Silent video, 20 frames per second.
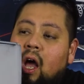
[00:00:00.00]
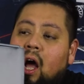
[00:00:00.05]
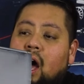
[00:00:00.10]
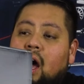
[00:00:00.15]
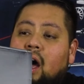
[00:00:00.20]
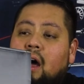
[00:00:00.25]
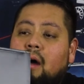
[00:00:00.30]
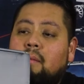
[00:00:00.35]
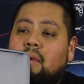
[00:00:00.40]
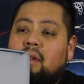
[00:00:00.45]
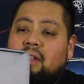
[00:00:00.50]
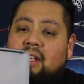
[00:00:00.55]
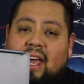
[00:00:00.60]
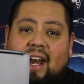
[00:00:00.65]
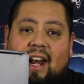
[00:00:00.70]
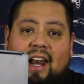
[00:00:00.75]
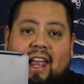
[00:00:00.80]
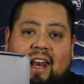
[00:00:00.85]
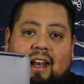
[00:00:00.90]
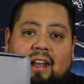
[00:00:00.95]
Um,
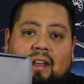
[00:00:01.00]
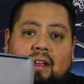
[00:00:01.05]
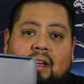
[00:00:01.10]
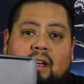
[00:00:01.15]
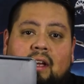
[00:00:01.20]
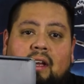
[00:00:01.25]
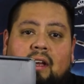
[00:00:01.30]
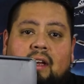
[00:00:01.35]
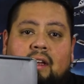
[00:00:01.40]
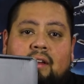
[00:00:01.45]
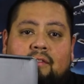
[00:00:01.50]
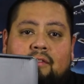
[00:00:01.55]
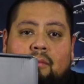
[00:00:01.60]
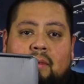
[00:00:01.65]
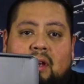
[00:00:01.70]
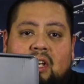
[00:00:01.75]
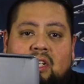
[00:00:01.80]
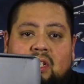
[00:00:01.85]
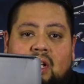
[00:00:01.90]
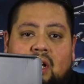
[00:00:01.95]
not a lot of uh,
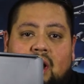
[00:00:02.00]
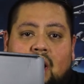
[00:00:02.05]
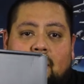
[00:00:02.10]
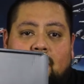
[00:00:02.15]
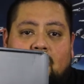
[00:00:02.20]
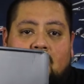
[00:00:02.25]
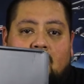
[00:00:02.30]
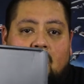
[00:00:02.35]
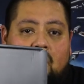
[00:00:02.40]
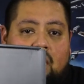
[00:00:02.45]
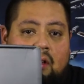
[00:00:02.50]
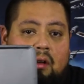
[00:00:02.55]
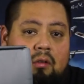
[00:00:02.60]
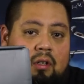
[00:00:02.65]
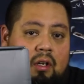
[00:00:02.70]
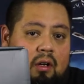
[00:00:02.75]
information on Captain Cardinal.